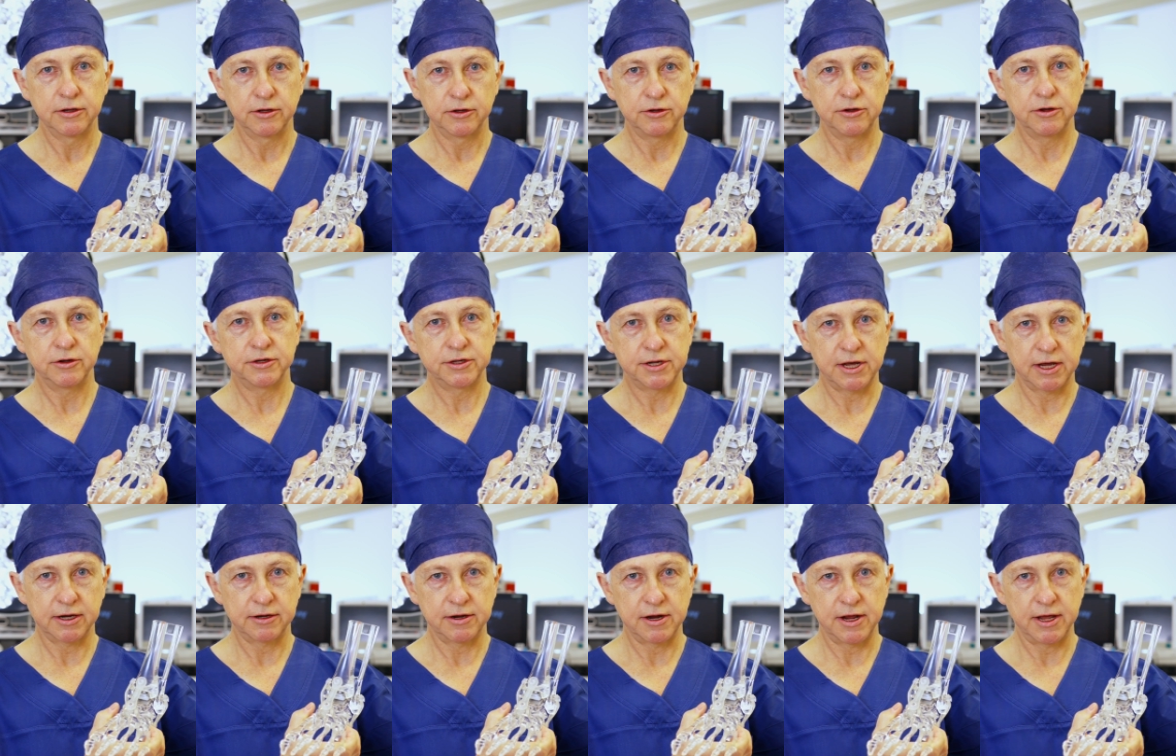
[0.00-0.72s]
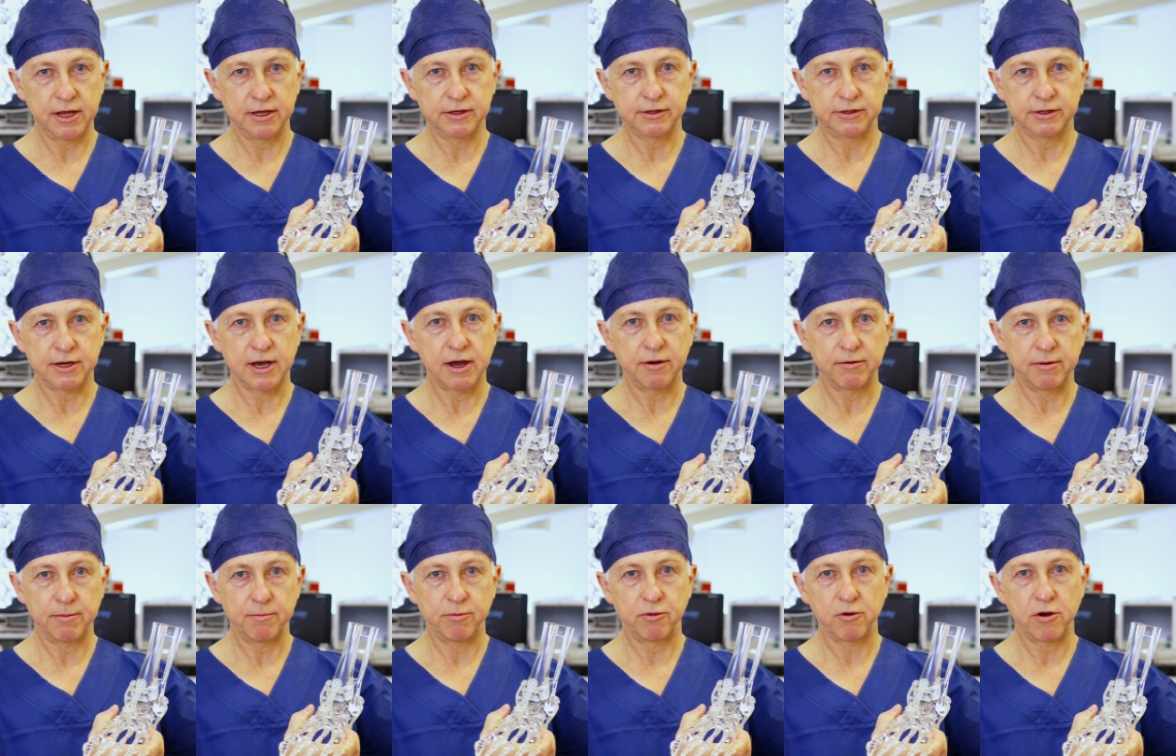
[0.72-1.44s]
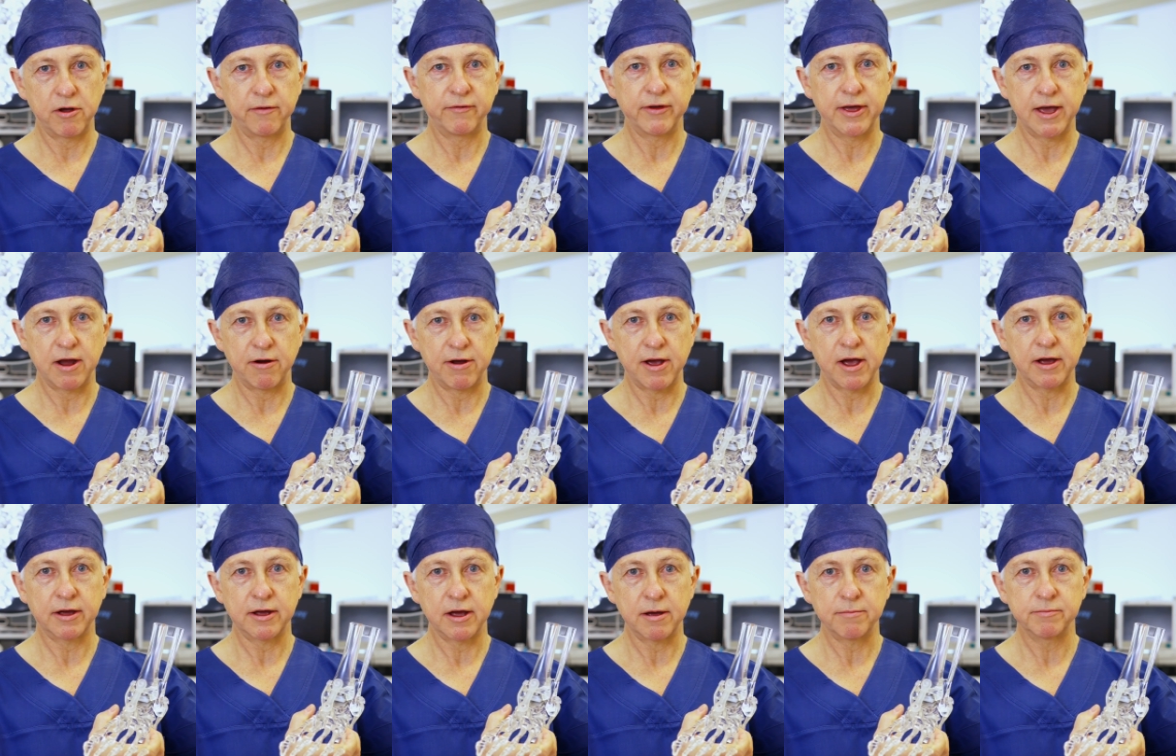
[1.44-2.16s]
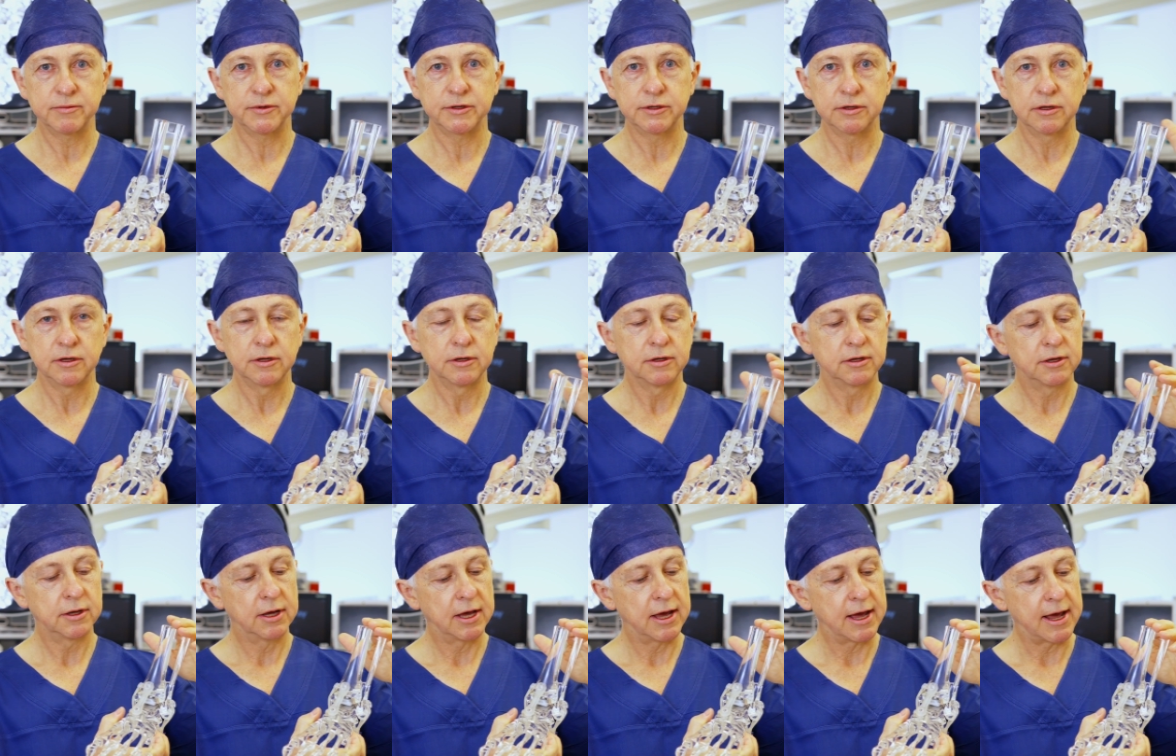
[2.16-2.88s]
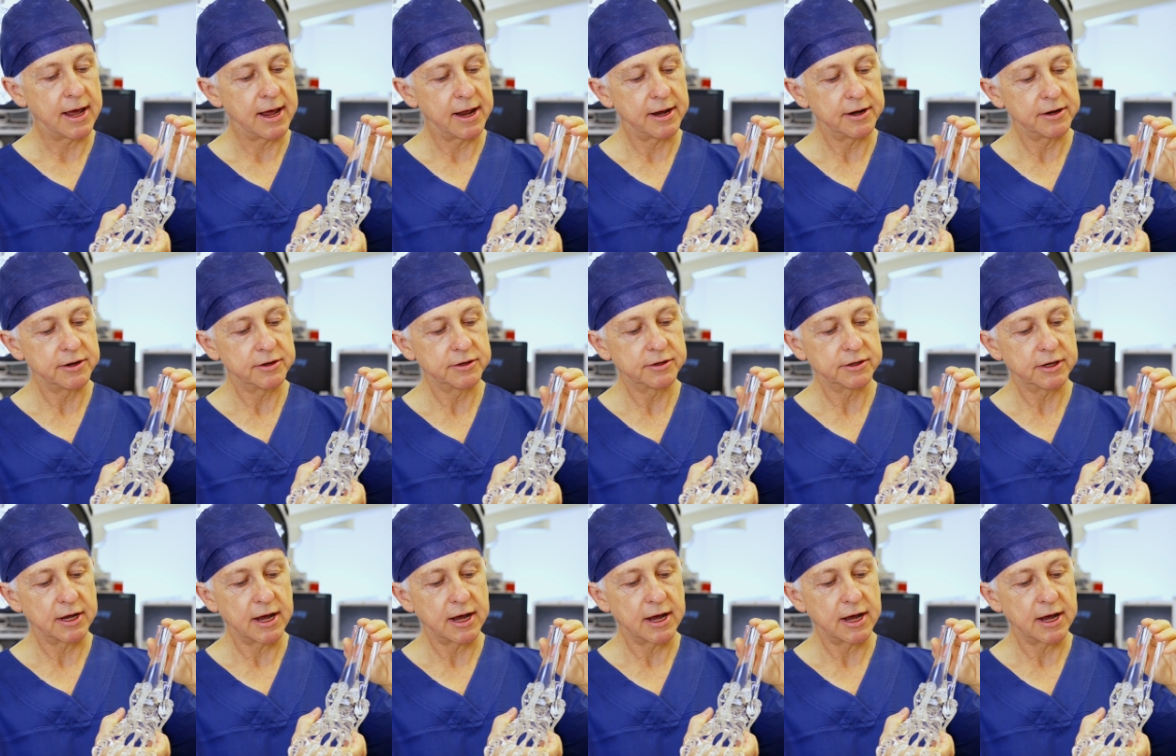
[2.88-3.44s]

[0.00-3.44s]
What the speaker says: new techniques are improving our outcomes, and